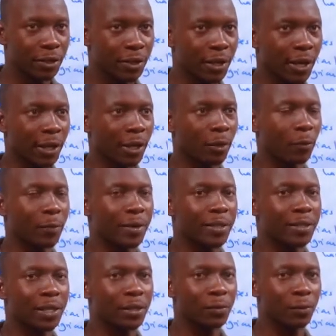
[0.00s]
and to be
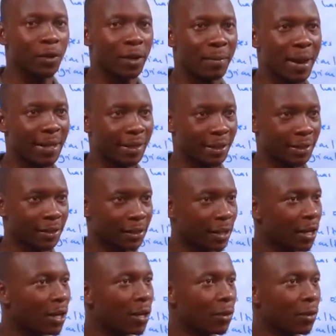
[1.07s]
sent to the market,